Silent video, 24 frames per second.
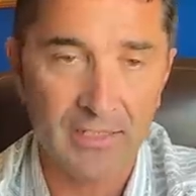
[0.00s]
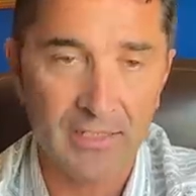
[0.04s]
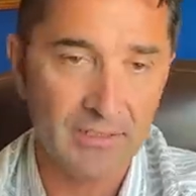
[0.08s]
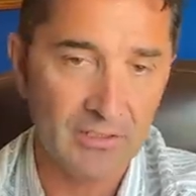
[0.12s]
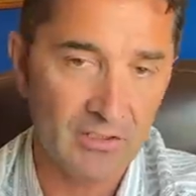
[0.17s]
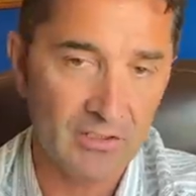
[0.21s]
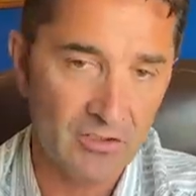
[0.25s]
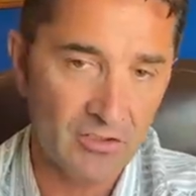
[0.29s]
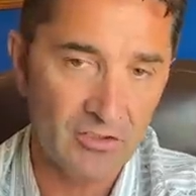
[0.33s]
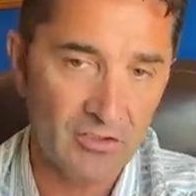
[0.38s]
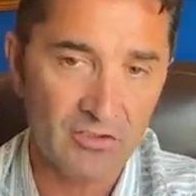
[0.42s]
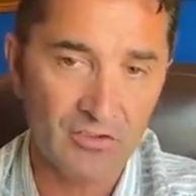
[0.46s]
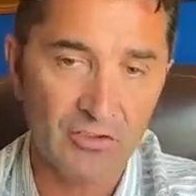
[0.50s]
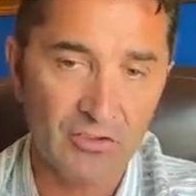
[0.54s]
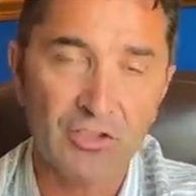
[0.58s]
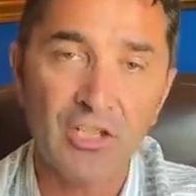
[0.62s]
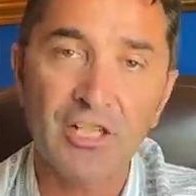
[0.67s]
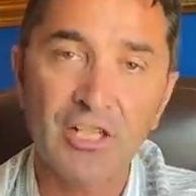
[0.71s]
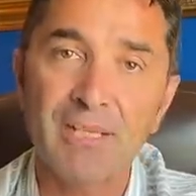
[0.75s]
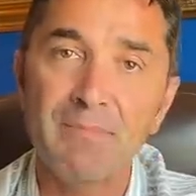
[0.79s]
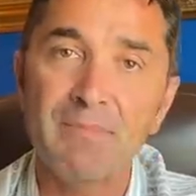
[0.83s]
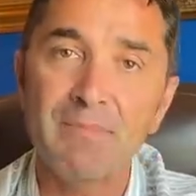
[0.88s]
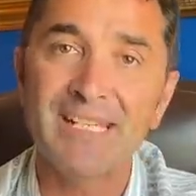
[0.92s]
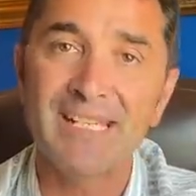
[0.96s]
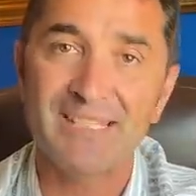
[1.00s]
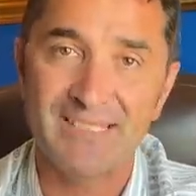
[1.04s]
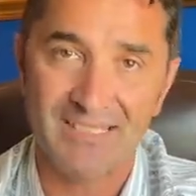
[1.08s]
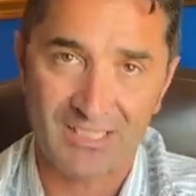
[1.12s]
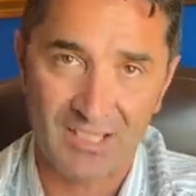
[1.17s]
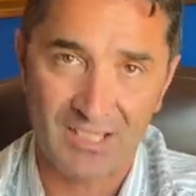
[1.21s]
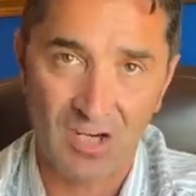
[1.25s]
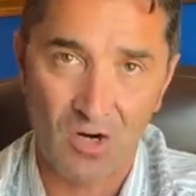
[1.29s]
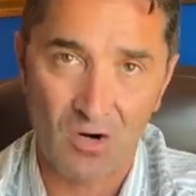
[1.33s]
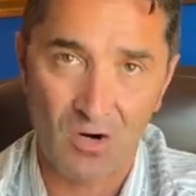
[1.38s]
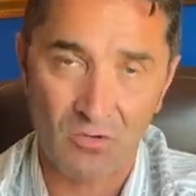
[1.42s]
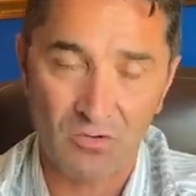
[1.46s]
And this is 30 minutes
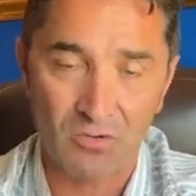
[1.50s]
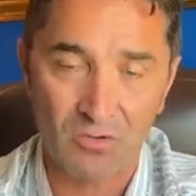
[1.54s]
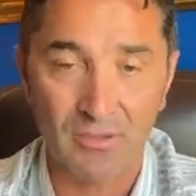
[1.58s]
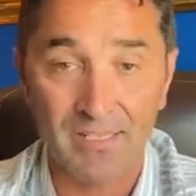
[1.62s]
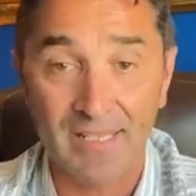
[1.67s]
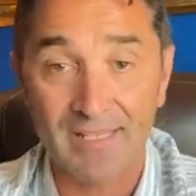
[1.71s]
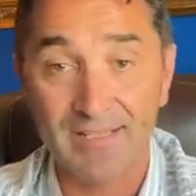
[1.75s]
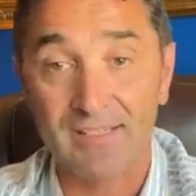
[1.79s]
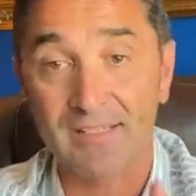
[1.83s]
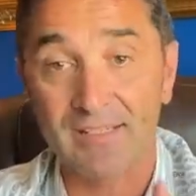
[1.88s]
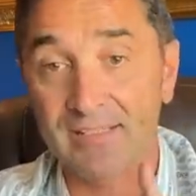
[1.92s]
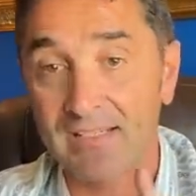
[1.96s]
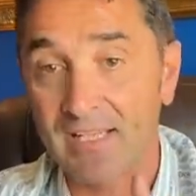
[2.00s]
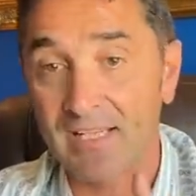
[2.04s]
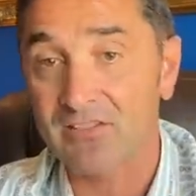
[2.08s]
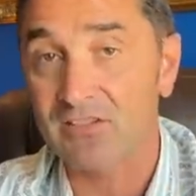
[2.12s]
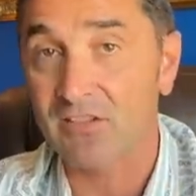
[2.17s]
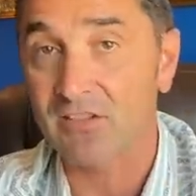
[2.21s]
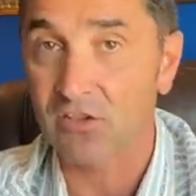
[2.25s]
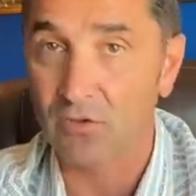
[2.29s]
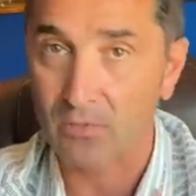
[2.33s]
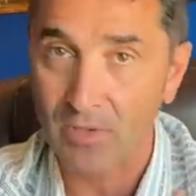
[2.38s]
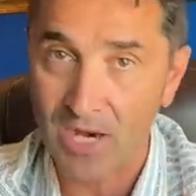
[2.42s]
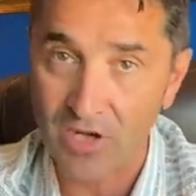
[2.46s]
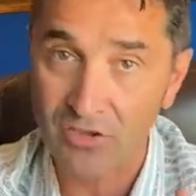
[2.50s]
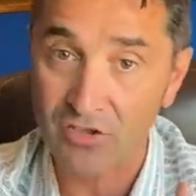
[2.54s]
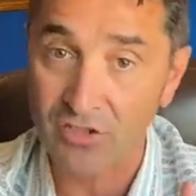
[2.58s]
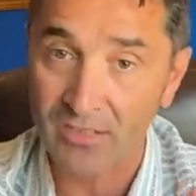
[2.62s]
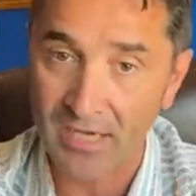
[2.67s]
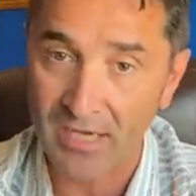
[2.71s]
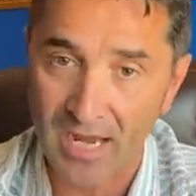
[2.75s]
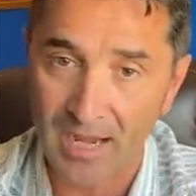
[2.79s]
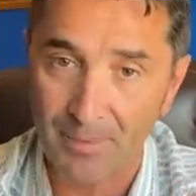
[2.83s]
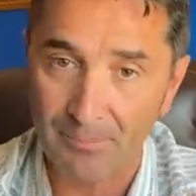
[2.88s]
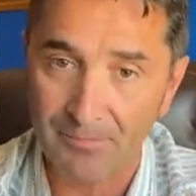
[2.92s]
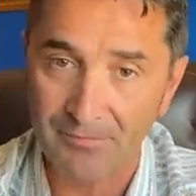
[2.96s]
ago. So that, that's the
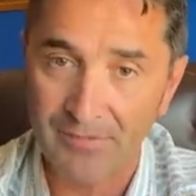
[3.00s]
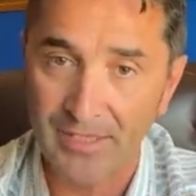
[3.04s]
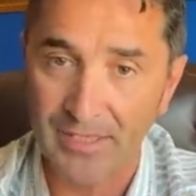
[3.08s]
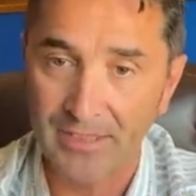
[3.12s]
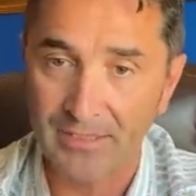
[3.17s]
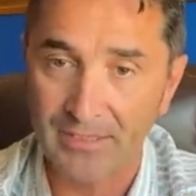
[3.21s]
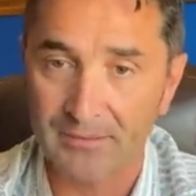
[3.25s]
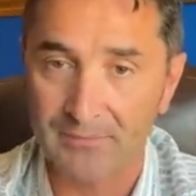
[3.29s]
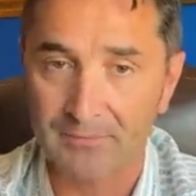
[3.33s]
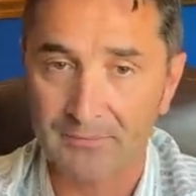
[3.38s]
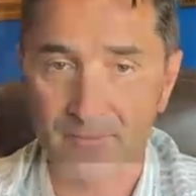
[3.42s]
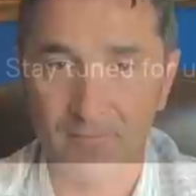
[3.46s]
Russian update.